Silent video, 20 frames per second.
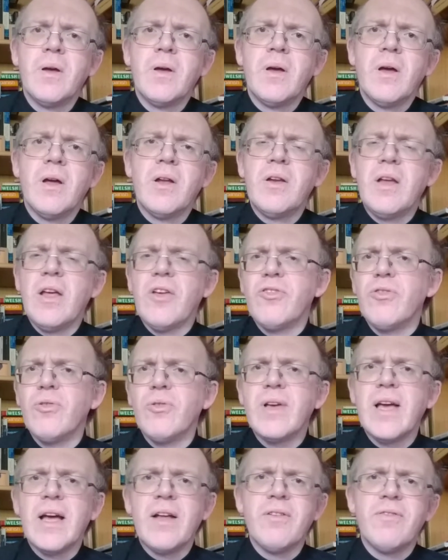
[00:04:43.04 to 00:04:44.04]
And yes, you'll
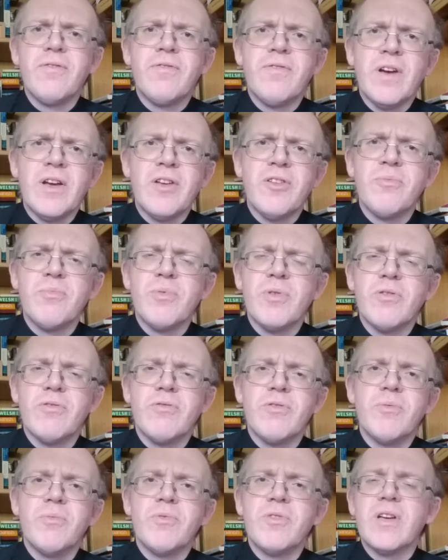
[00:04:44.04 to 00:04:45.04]
get Facebook
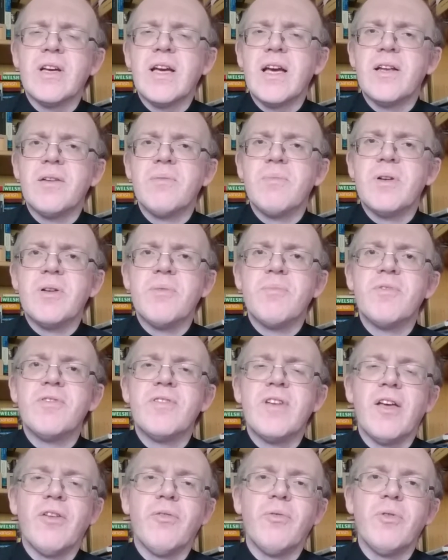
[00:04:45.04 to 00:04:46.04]
groups that get a bit
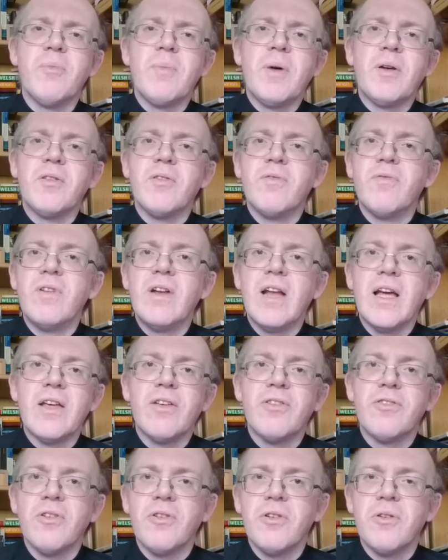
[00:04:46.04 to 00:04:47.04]
obsessed with the amount of
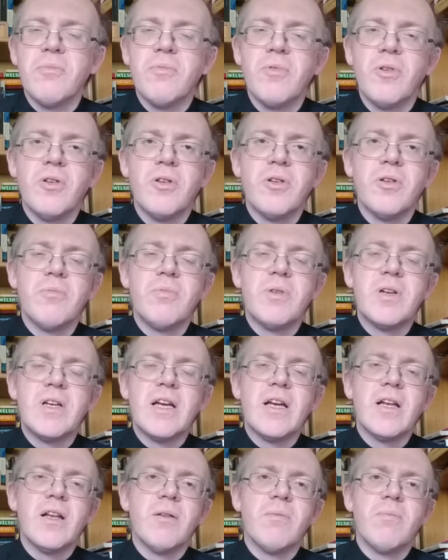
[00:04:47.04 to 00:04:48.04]
lace on a
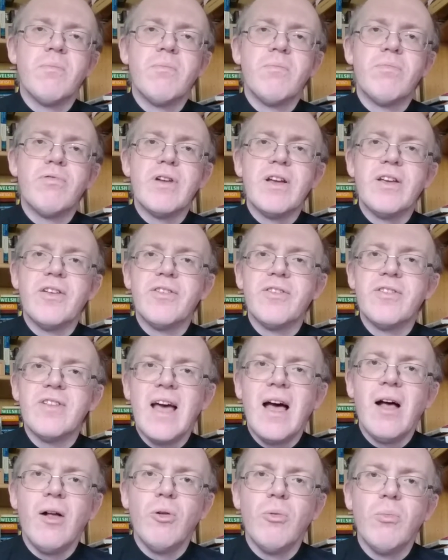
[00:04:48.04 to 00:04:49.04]
particular priest's
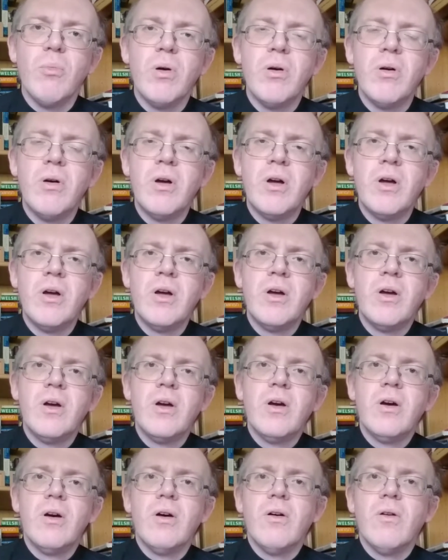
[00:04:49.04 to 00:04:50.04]
alb
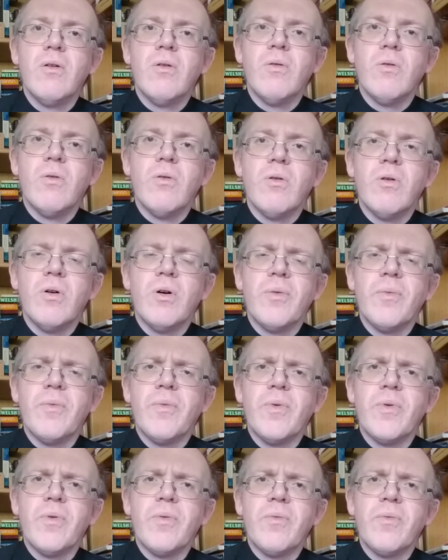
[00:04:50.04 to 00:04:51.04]
or
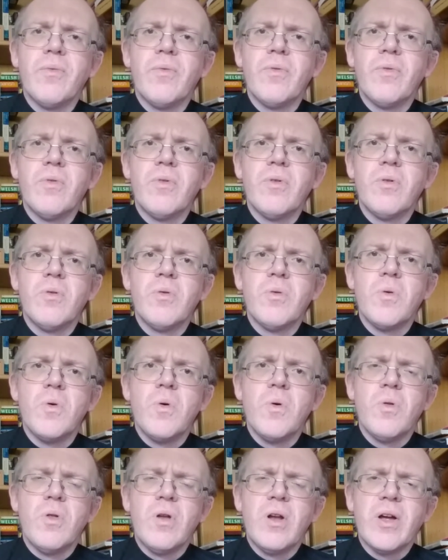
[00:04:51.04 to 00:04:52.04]

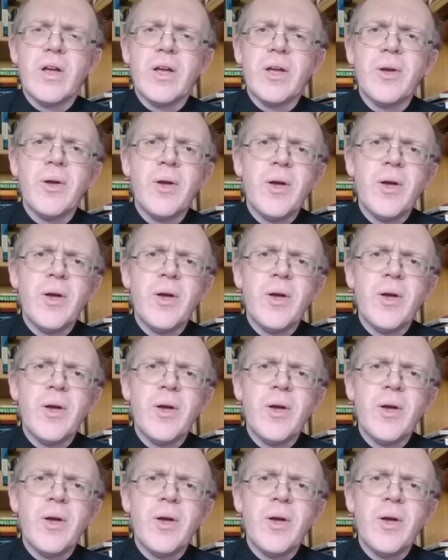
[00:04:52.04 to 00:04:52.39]
the like.